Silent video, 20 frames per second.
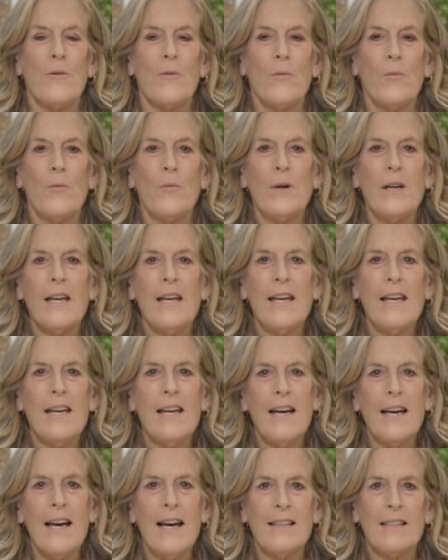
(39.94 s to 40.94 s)

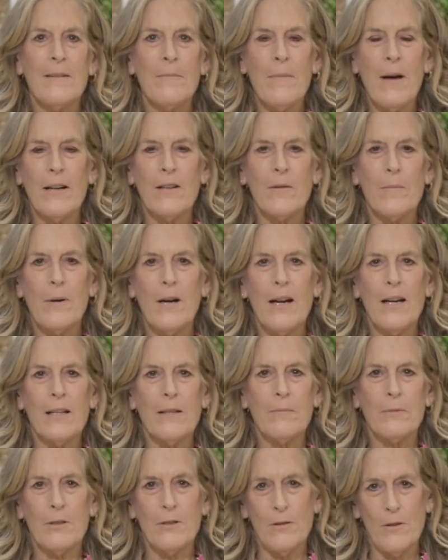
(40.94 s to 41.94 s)
We at the Macrobiotic
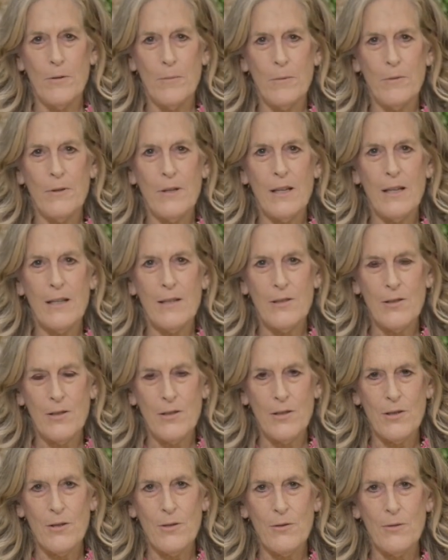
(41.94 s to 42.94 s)
Global
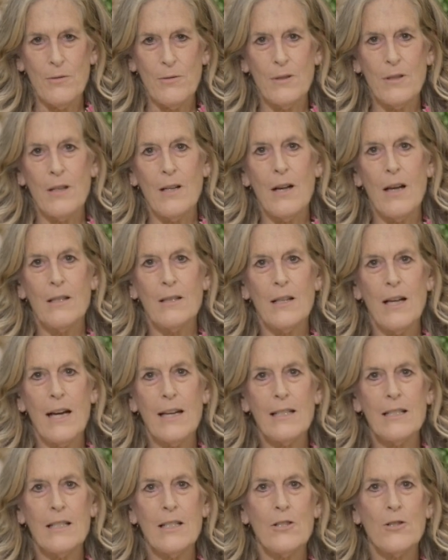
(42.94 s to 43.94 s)
Institute
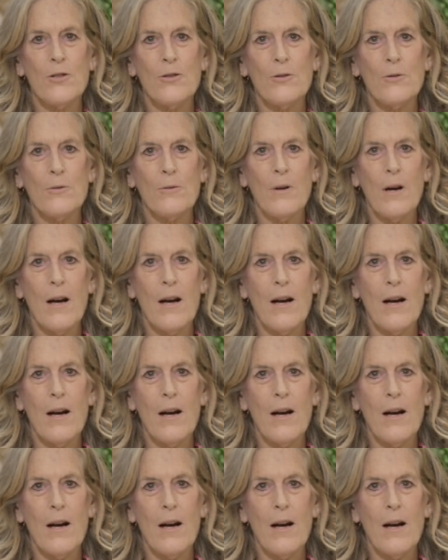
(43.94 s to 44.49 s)
like to